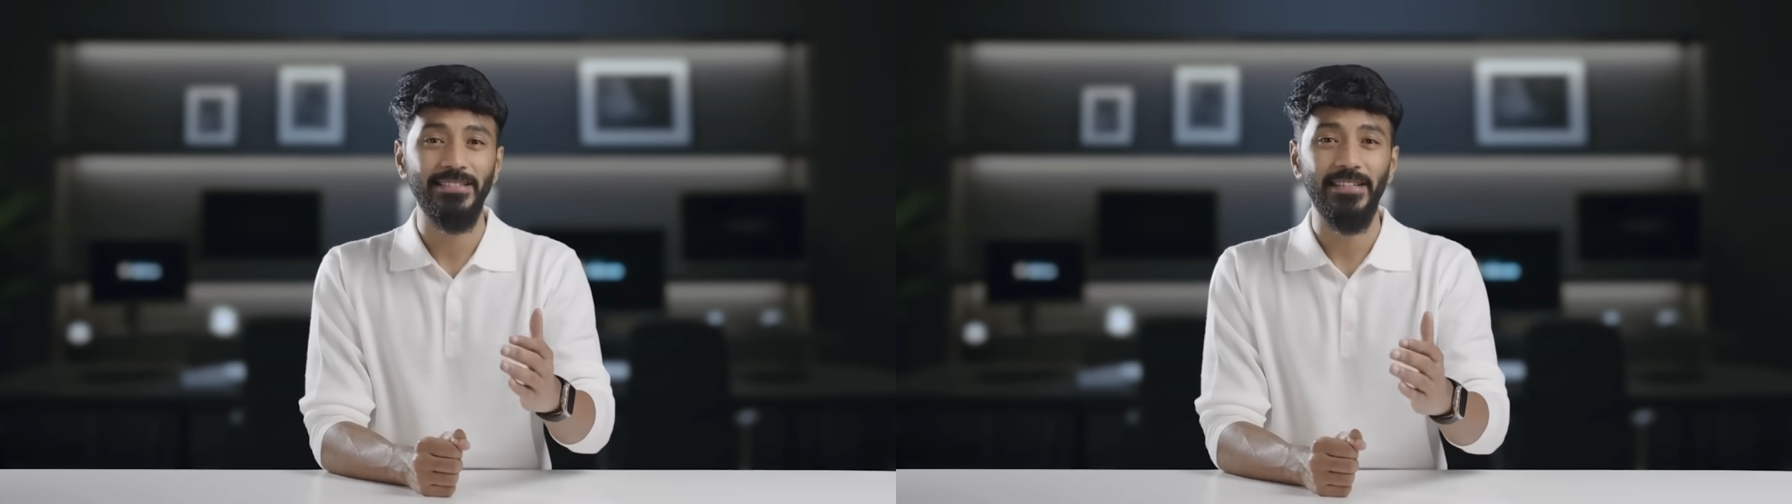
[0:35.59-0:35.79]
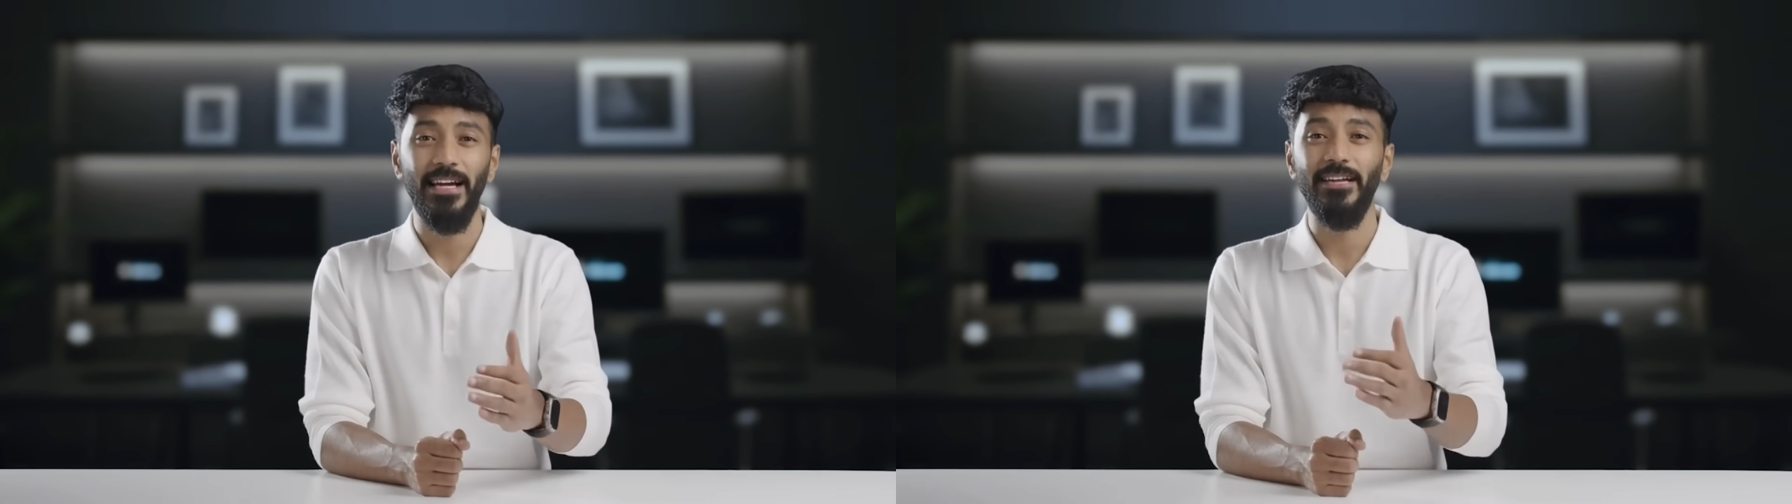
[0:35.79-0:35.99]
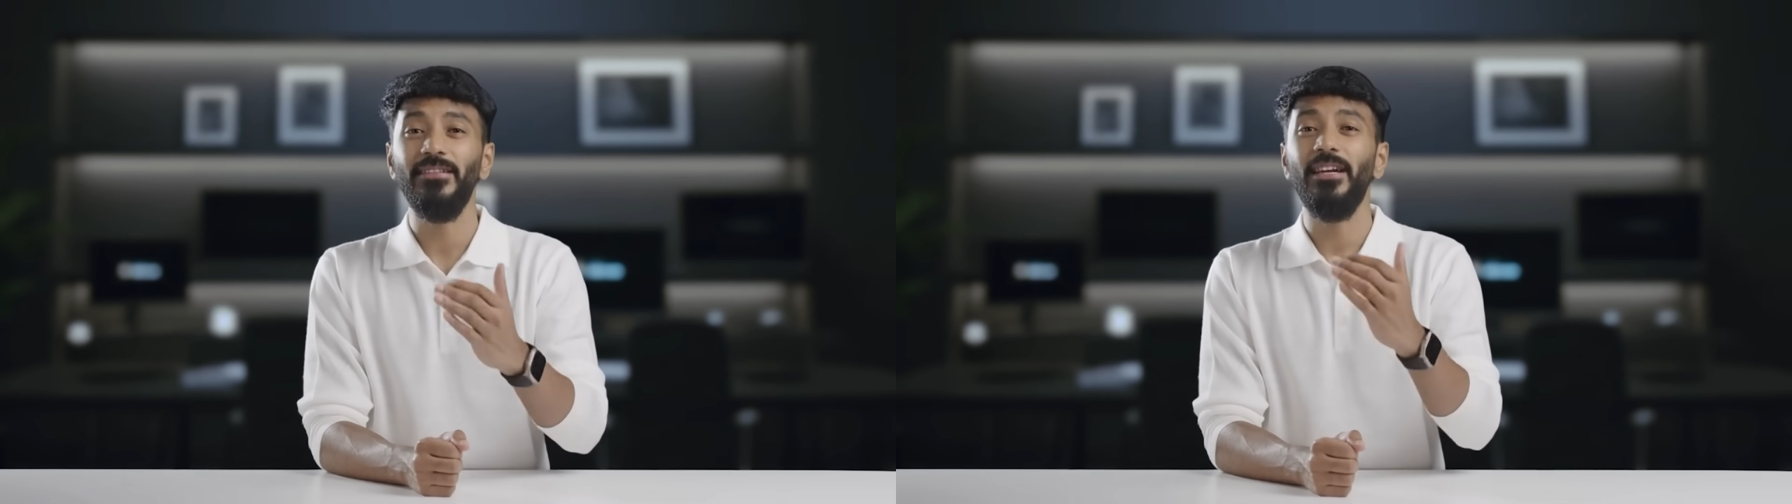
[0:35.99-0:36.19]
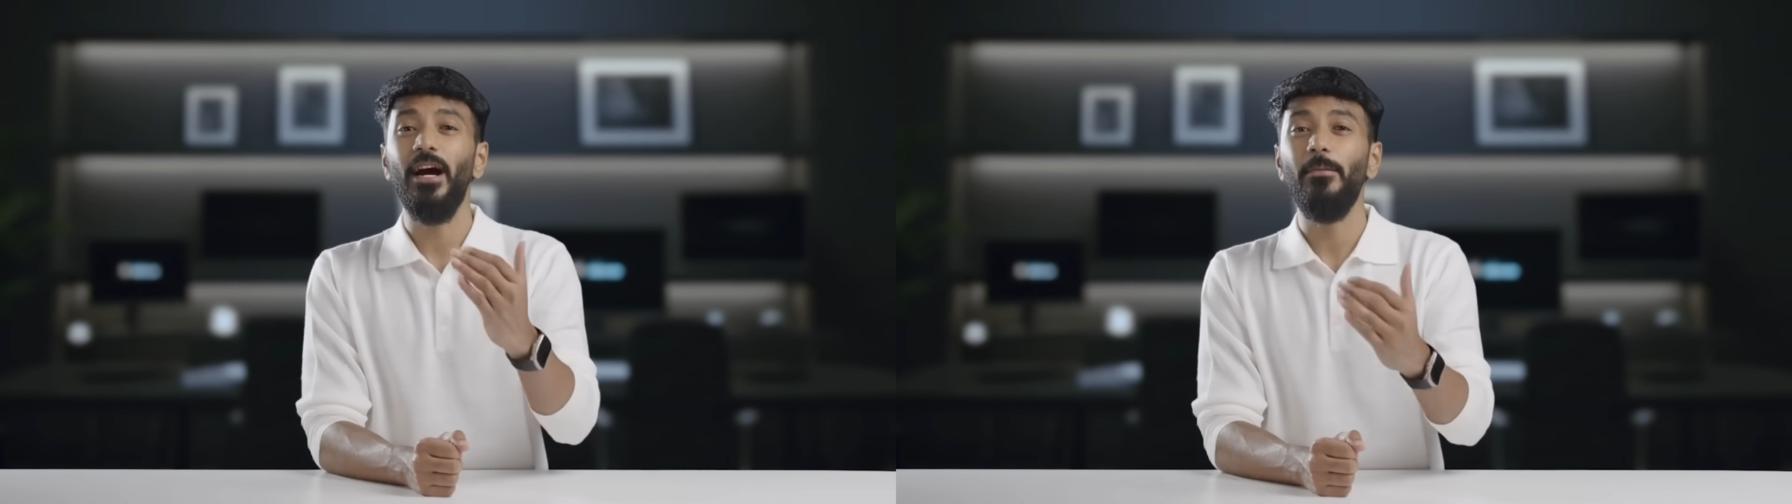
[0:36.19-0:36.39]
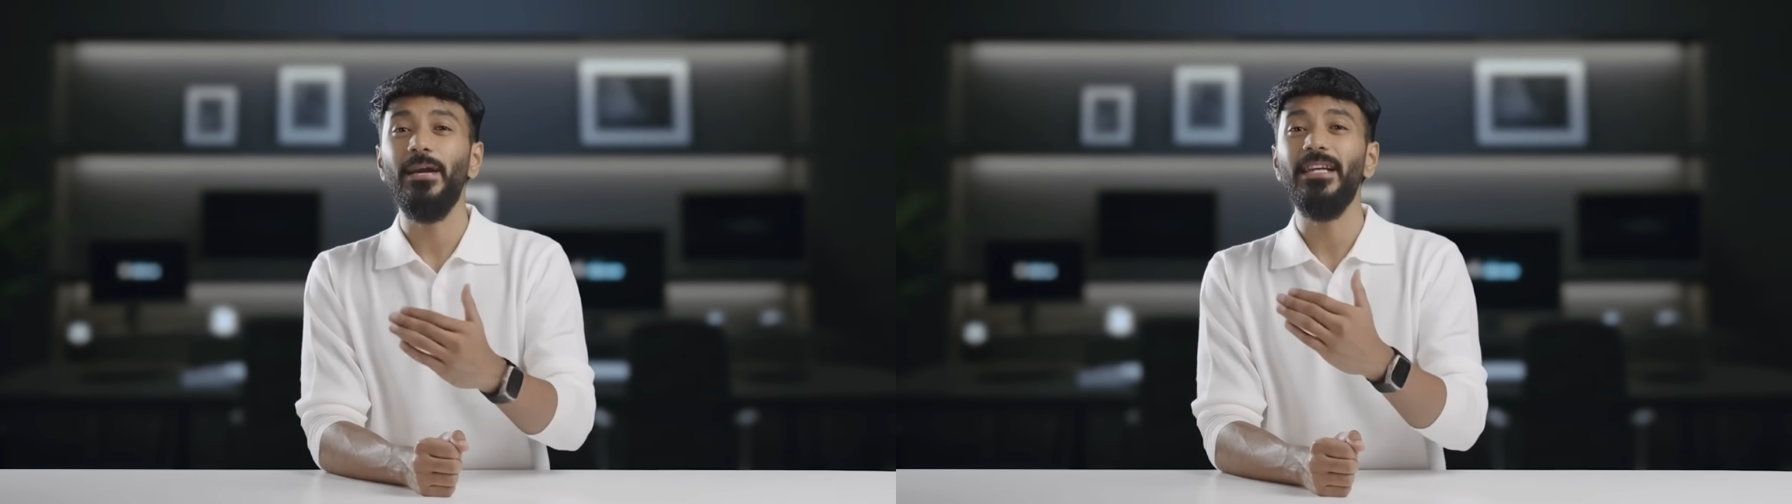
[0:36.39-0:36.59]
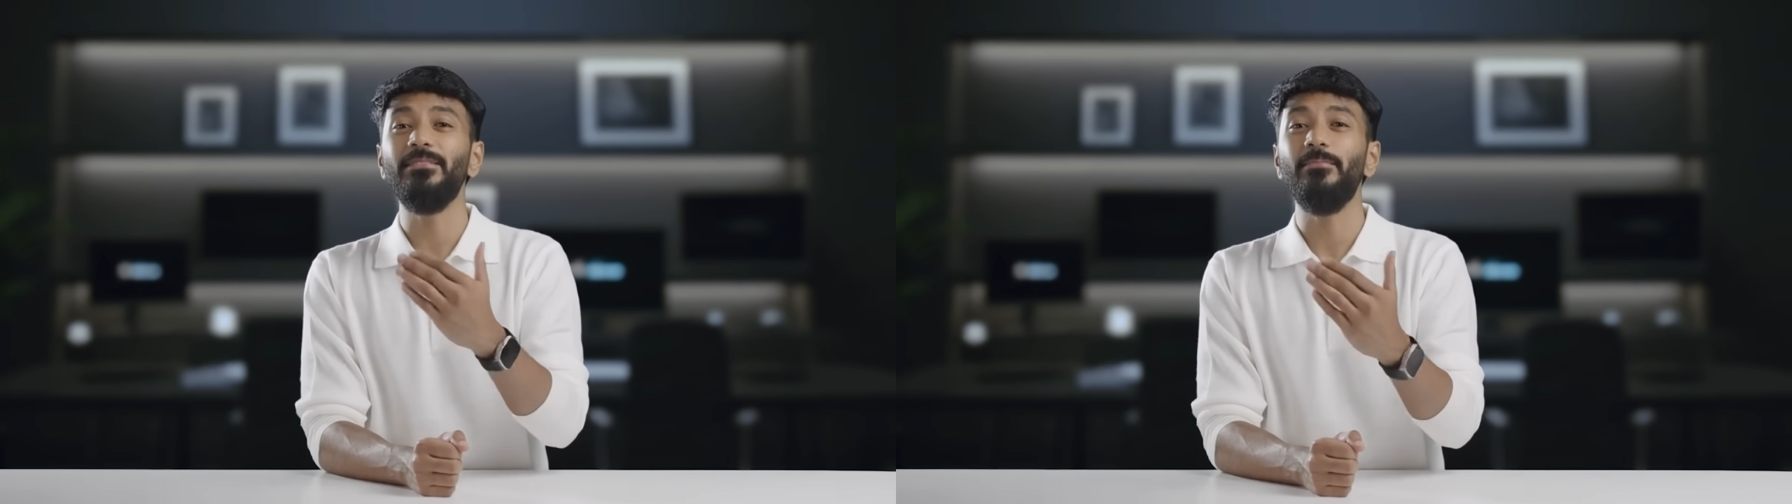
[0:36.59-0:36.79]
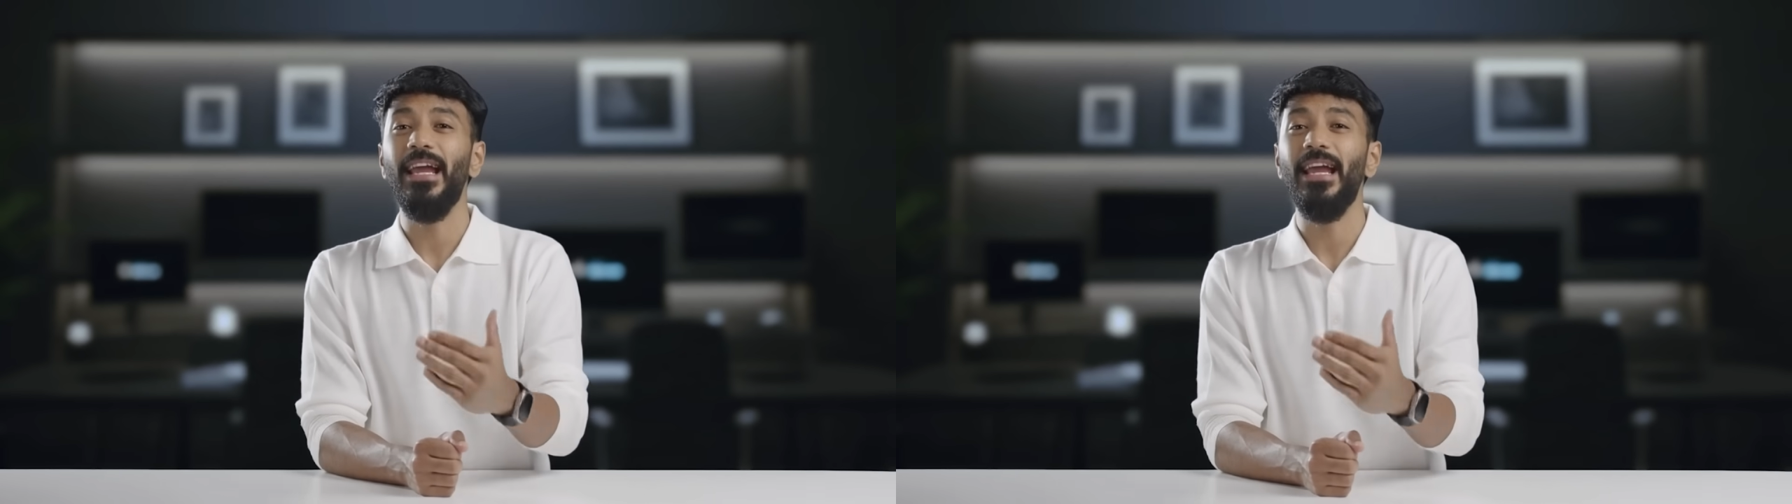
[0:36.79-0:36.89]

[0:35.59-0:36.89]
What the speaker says: starting with the companies